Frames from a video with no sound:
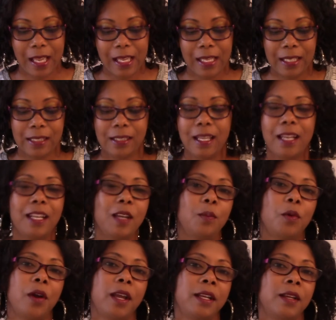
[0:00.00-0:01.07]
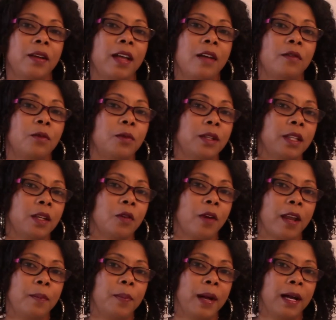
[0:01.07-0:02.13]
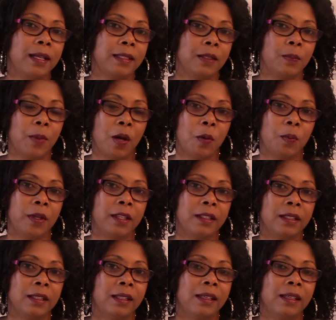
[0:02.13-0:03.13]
Sonny and Brando have a really great bonding moment,